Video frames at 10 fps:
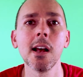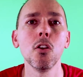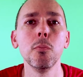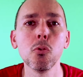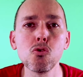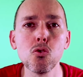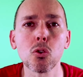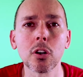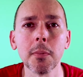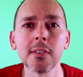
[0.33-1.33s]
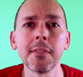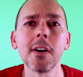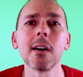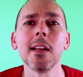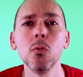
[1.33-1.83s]
Hello, bonjour, comment ça
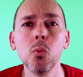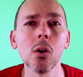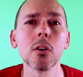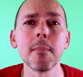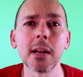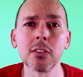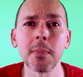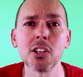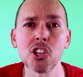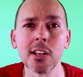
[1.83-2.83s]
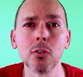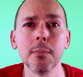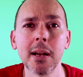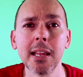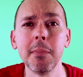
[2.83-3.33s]
va, and welcome back to my channel.
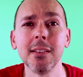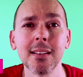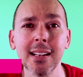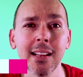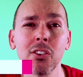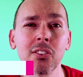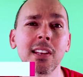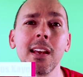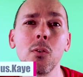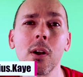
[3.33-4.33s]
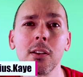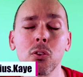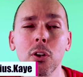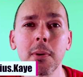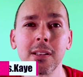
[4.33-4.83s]
My name is Lazius K, where I
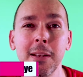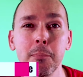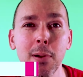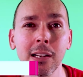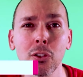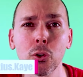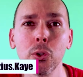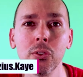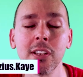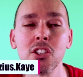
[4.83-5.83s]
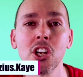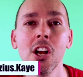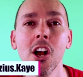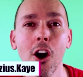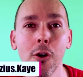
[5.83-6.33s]
talk about the practical usage
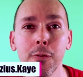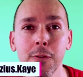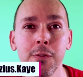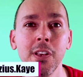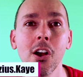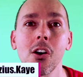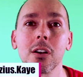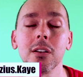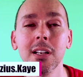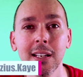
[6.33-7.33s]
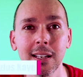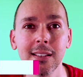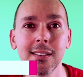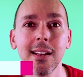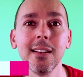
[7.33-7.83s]
of V R.
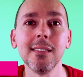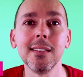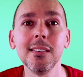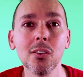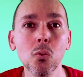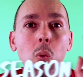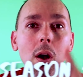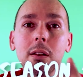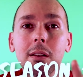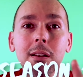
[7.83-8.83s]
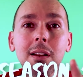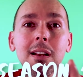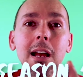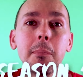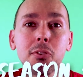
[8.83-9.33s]
In today's season one,
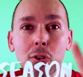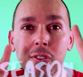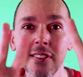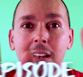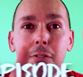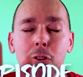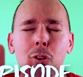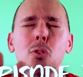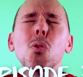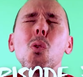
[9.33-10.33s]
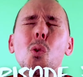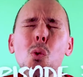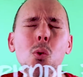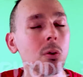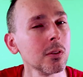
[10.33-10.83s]
episode seven.
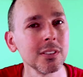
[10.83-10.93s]
Woo!